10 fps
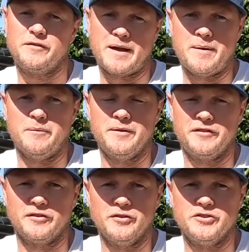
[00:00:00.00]
We've come up with
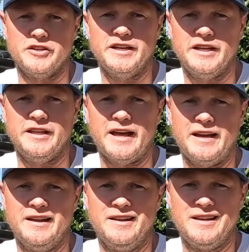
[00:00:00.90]
a solution here
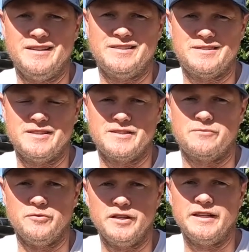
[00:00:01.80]
that is
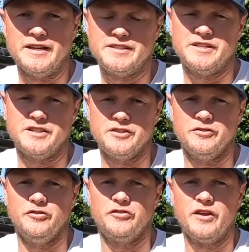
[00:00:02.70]
just really easy to
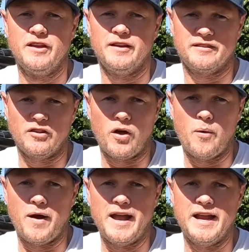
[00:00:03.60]
use. It's
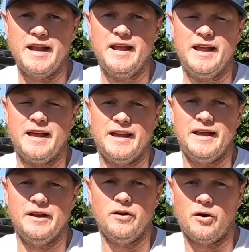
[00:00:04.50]
lightweight,
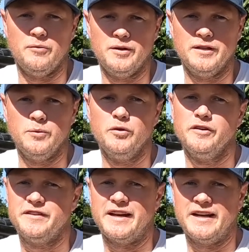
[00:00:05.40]
and I really wouldn't
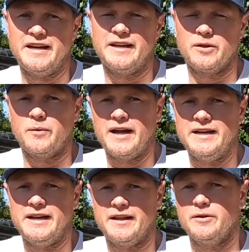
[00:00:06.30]
have done it any other
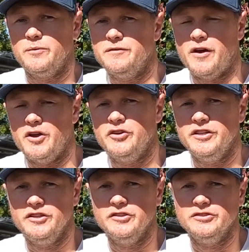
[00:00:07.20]
way now that we've owned
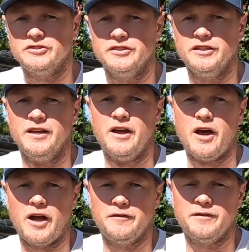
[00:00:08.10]
it and used it.
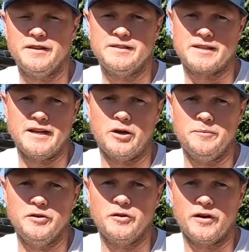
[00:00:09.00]
Hopefully this can
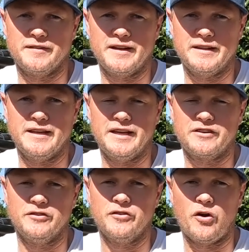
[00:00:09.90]
help you guys out there,
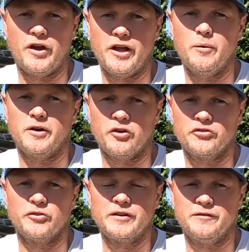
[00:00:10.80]
because I know when I
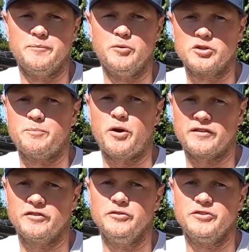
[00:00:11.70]
was looking for push bike
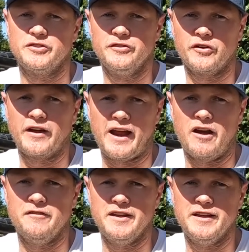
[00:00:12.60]
solutions on
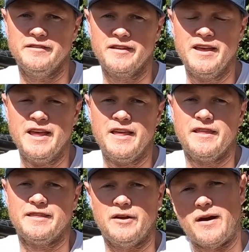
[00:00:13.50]
caravans,
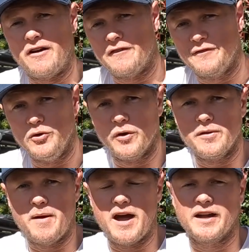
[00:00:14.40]
there are a few on
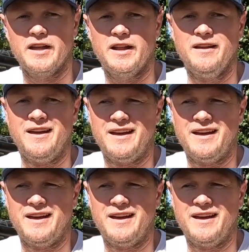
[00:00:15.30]
the market.